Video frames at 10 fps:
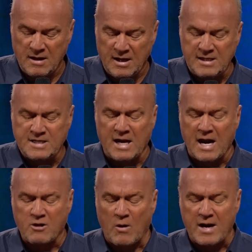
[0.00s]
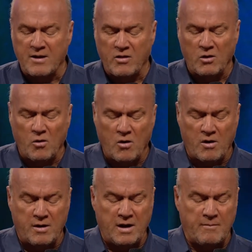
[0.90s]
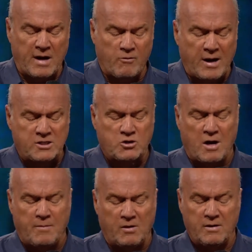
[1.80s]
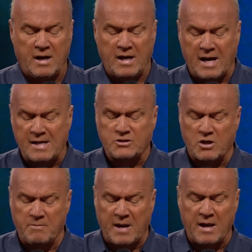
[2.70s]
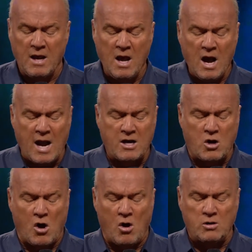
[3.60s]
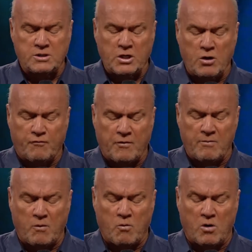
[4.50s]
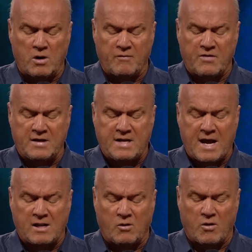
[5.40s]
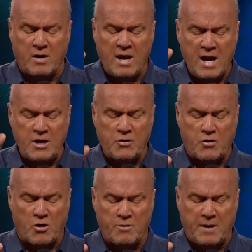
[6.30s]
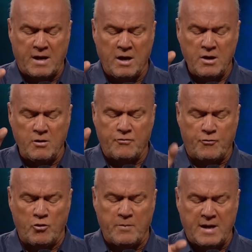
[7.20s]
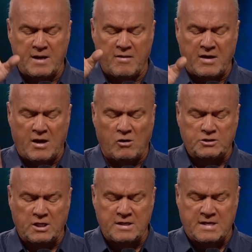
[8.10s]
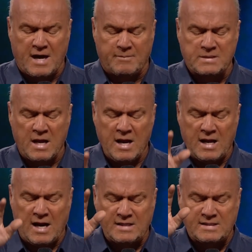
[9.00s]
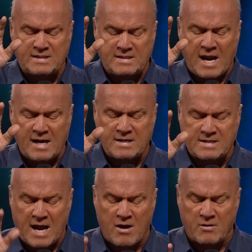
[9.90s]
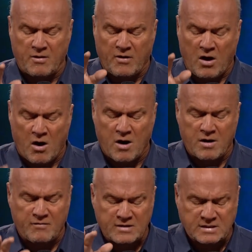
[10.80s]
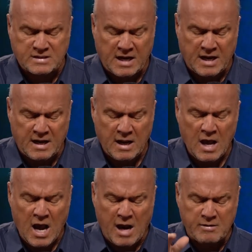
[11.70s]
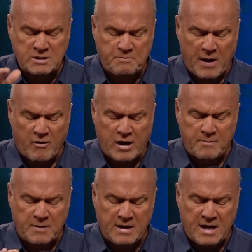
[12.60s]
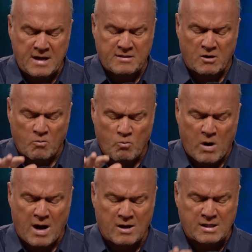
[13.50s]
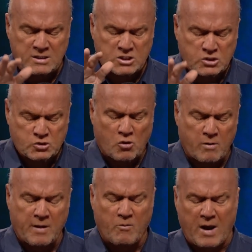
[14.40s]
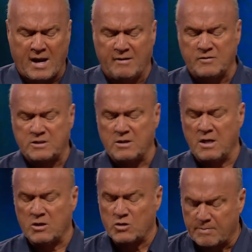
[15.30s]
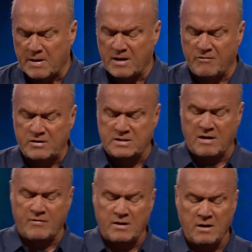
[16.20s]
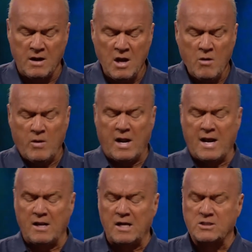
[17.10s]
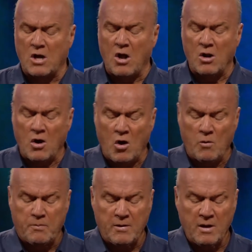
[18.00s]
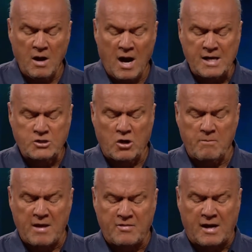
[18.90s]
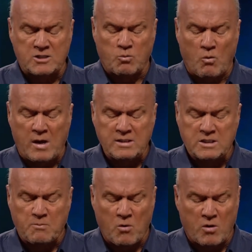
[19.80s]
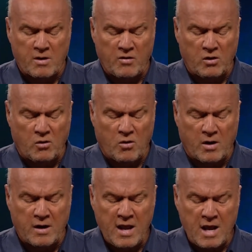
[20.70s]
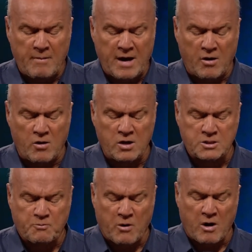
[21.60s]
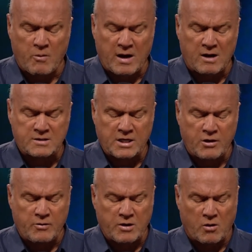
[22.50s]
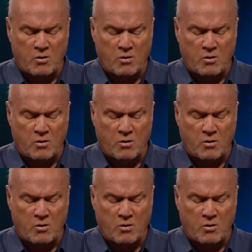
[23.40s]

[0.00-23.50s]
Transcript: He said, I cried to the Lord in my great trouble, and he answered me. I called to you from the world of the dead, Lord, and you heard me. You threw me into the ocean depths, and I sank down to the heart of the sea. I was buried beneath your wild and stormy waves. Drop down to verse 7. When I had lost all hope, I turned my thoughts once more to the Lord, and my earnest prayer went out to you in your